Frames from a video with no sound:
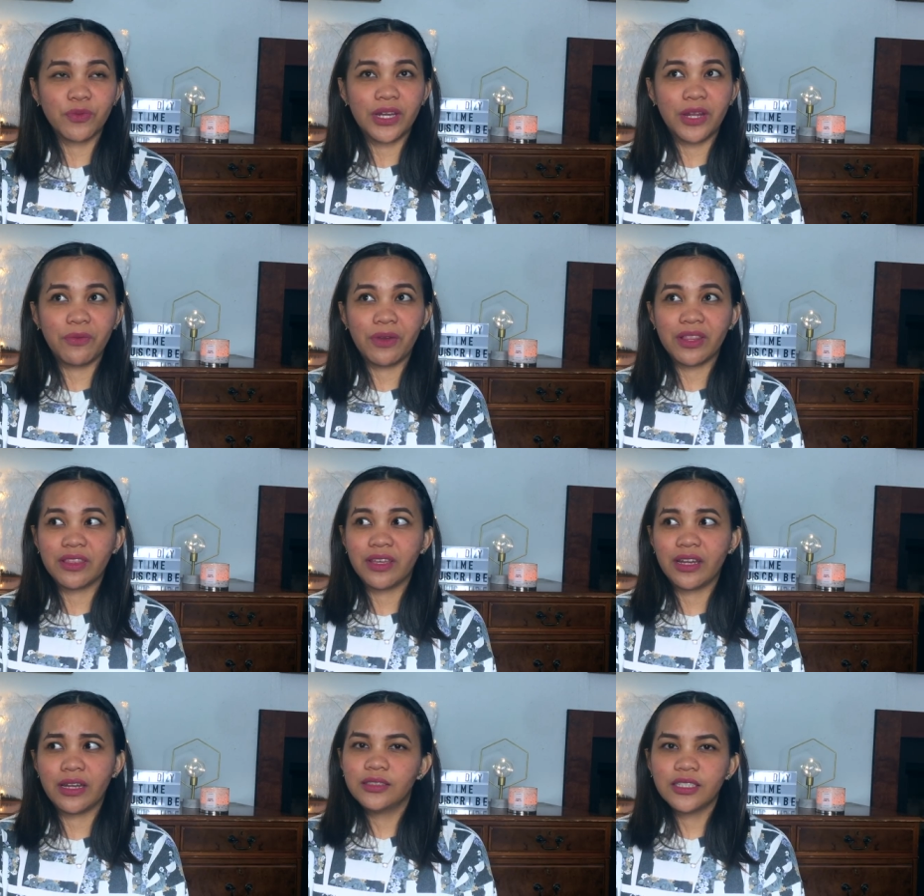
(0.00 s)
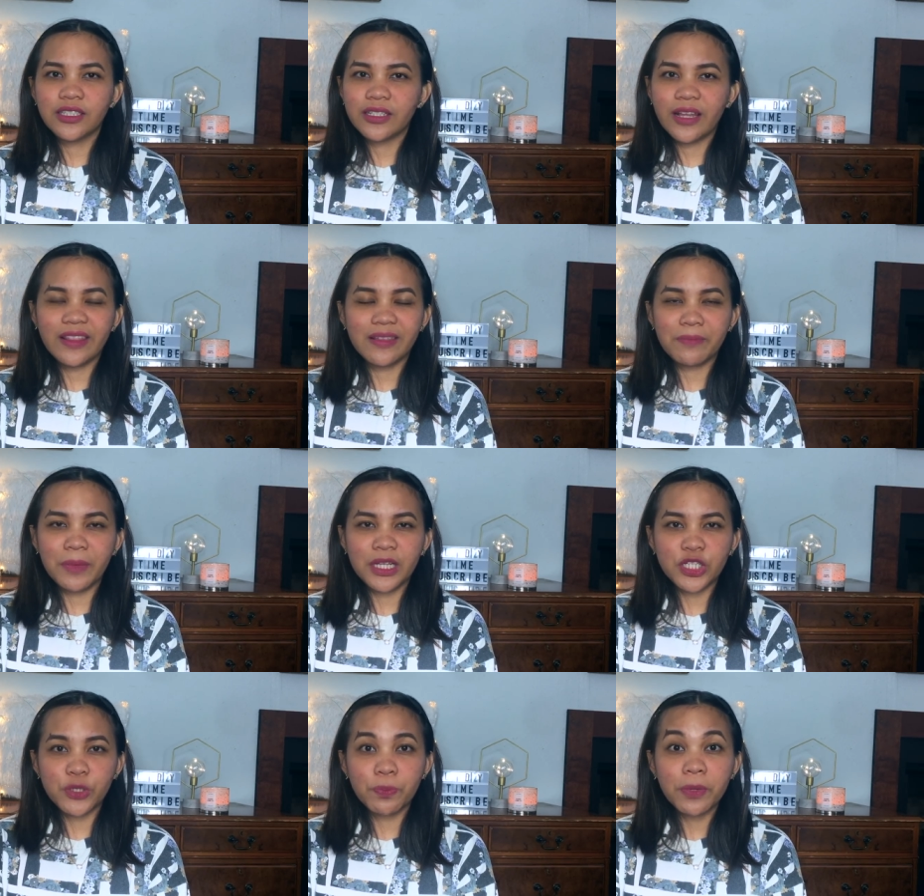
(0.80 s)
When I went there, there's not that
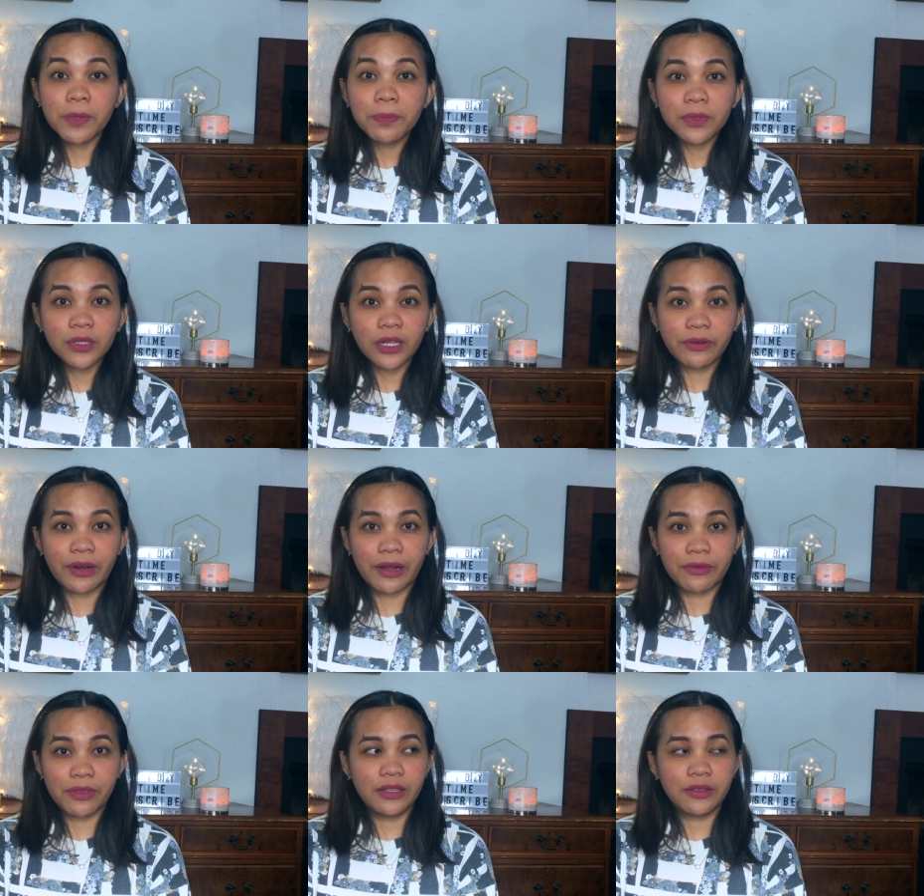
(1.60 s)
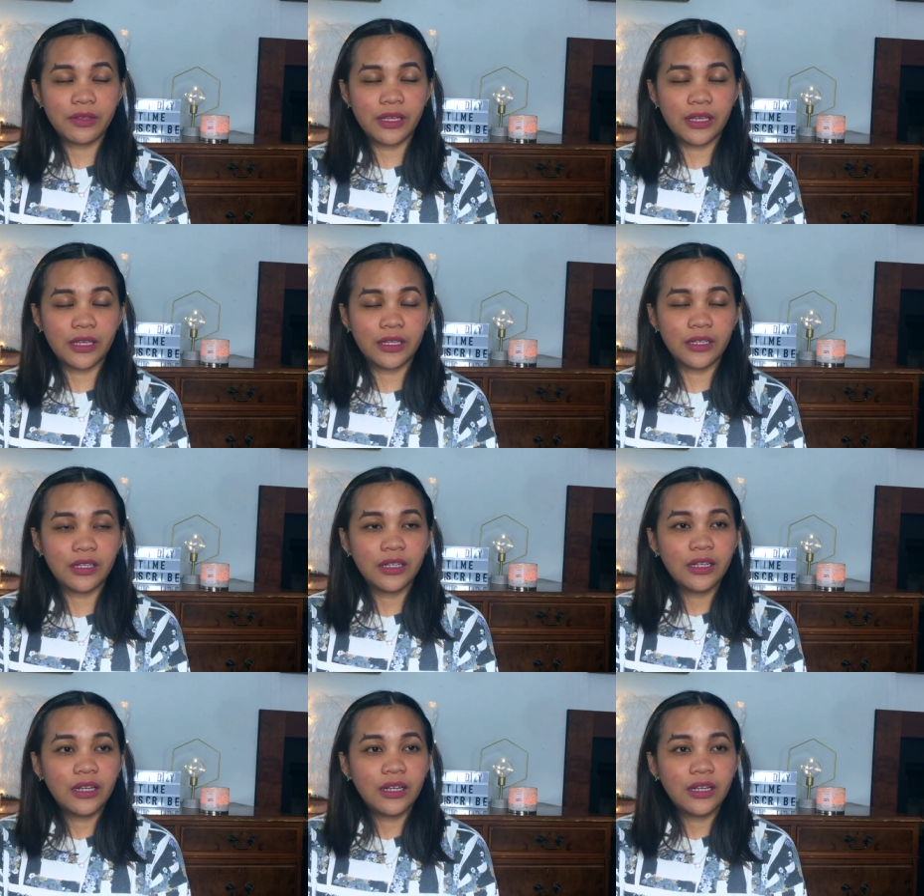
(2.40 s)
much people around and then